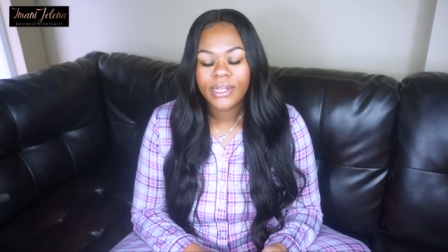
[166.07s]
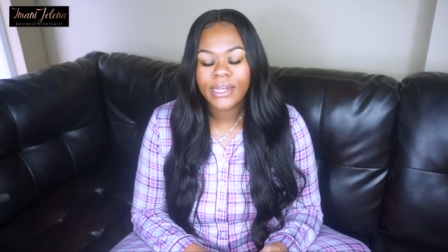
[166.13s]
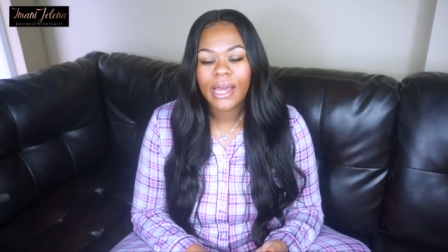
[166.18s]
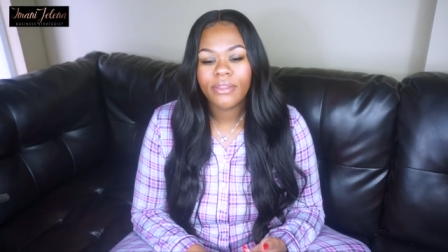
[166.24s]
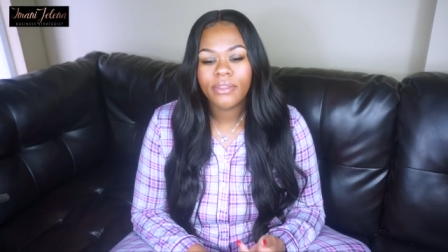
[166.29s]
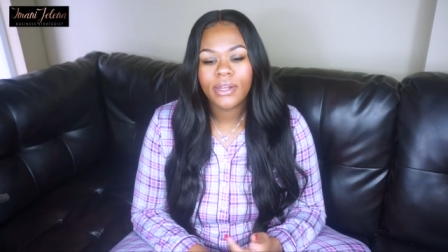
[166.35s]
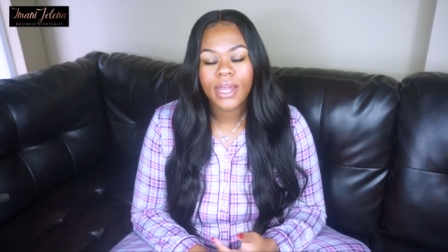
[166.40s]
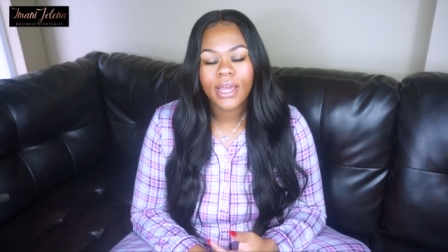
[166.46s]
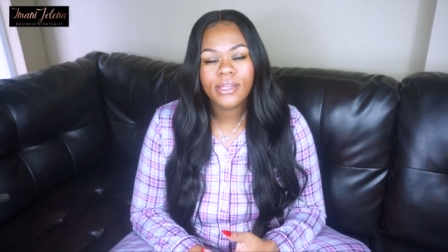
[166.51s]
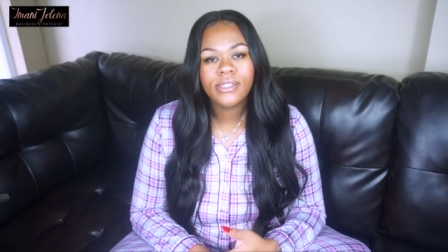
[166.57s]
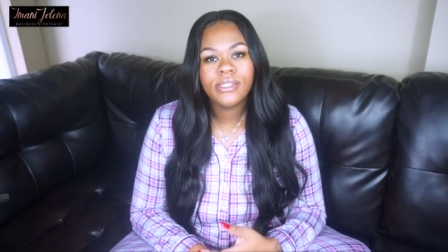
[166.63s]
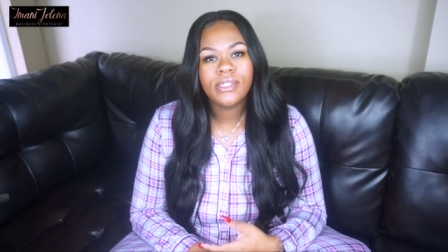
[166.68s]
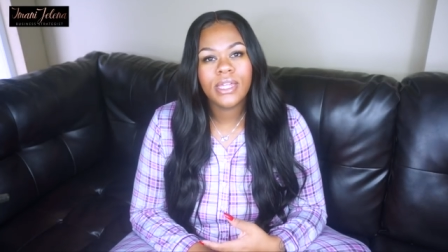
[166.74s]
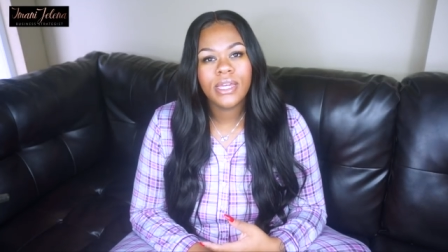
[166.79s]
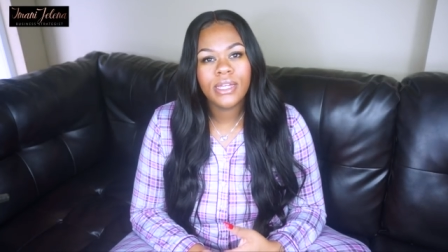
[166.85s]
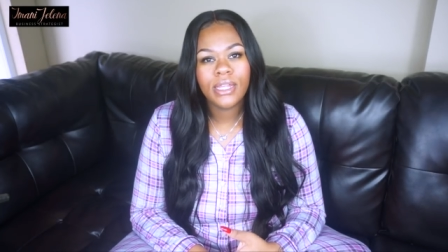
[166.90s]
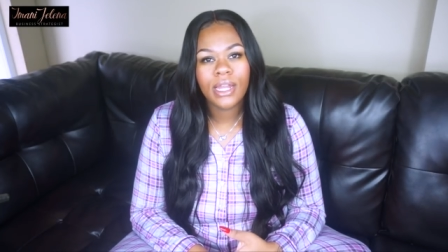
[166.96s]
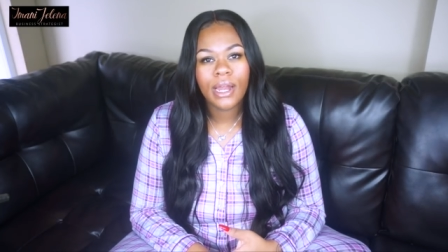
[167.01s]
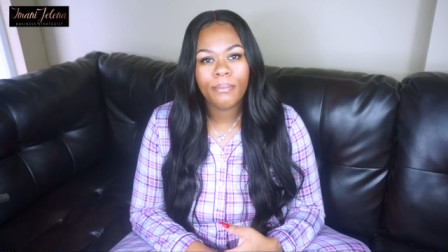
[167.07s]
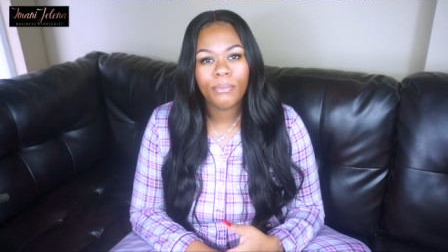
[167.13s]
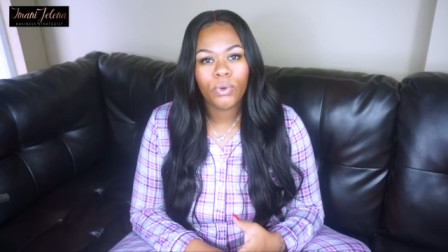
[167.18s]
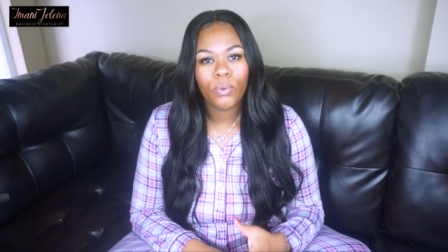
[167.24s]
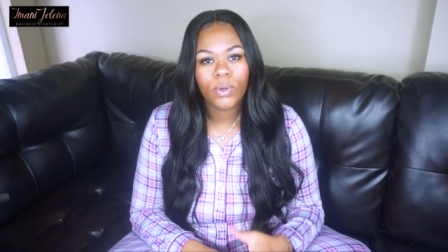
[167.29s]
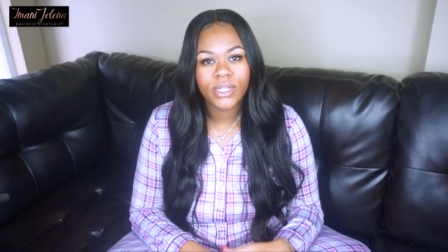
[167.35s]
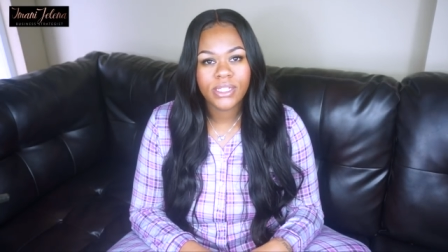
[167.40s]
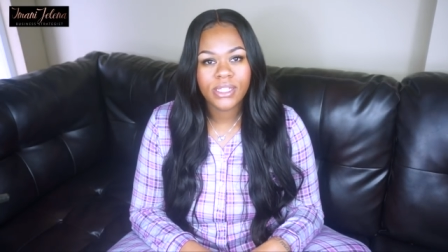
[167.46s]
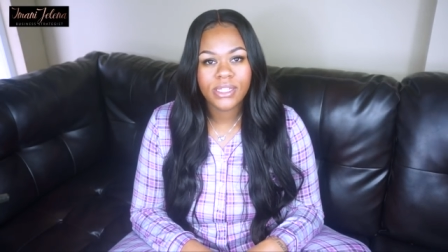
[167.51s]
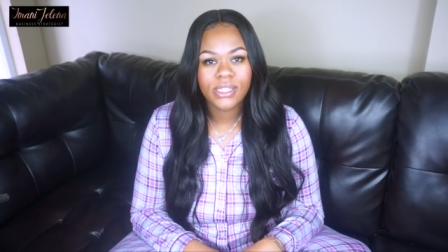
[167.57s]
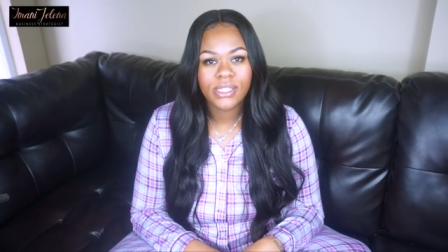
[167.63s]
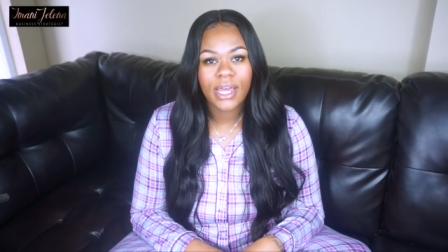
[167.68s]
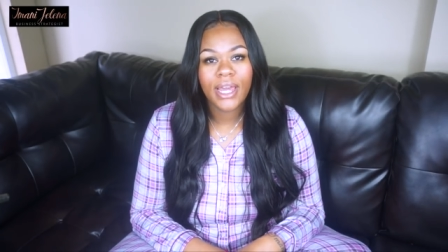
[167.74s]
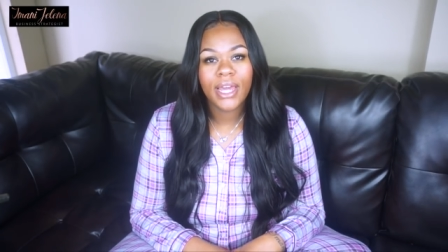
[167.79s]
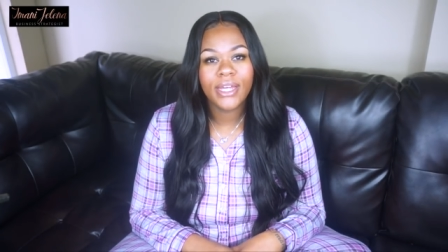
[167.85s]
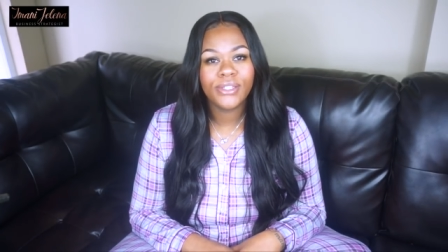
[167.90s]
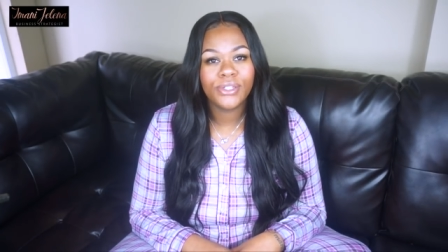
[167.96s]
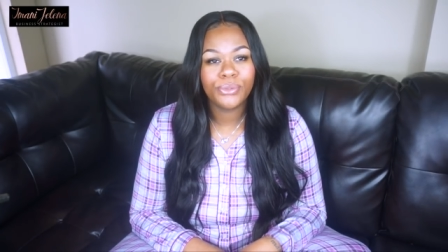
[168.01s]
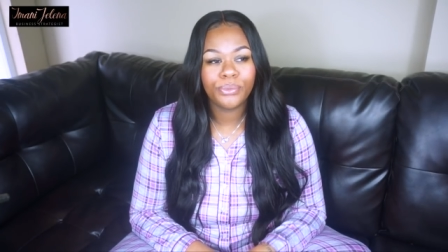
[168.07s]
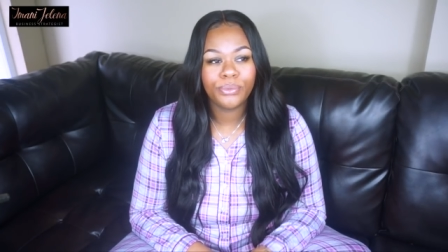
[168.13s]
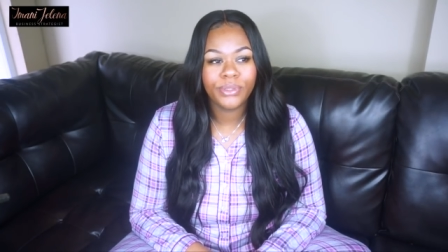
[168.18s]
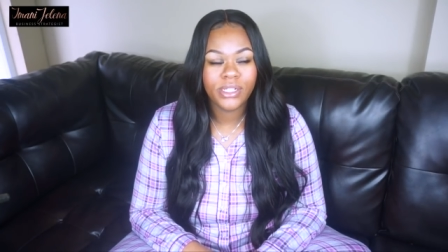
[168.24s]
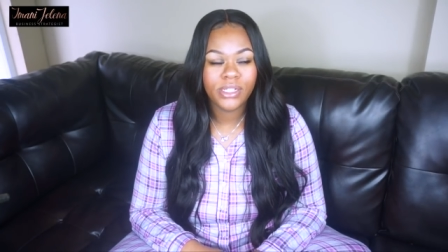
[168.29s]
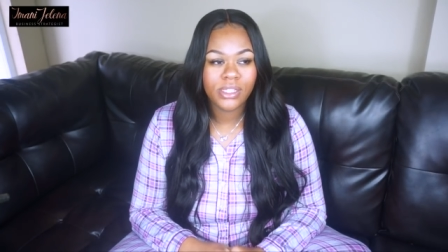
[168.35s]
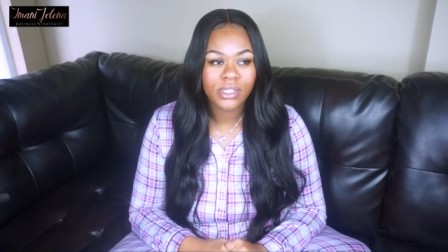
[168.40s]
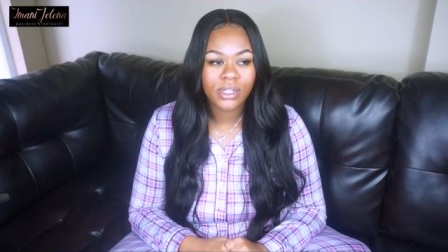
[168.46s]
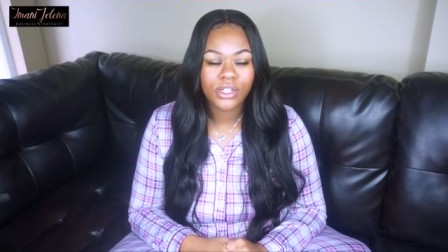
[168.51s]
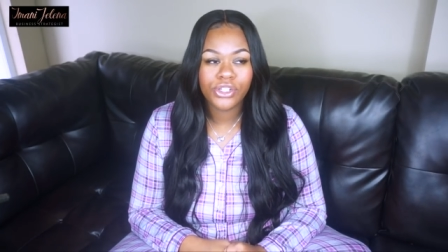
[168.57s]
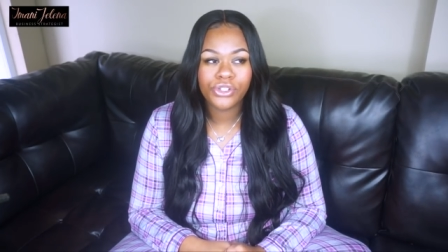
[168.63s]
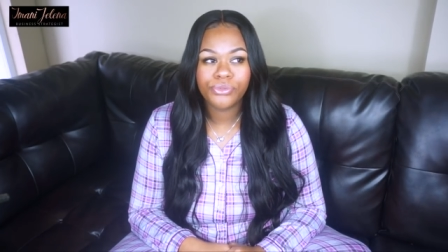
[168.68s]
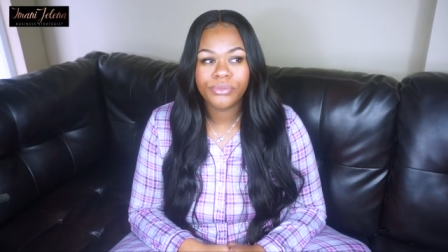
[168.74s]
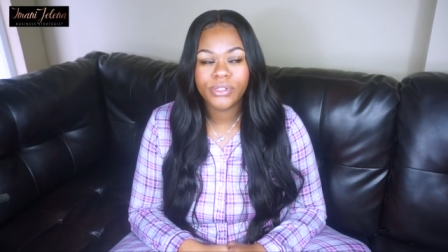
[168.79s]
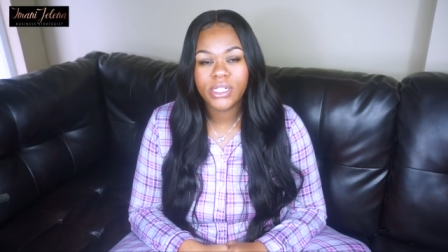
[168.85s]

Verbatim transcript: Now, the next thing that I'm going to say is research.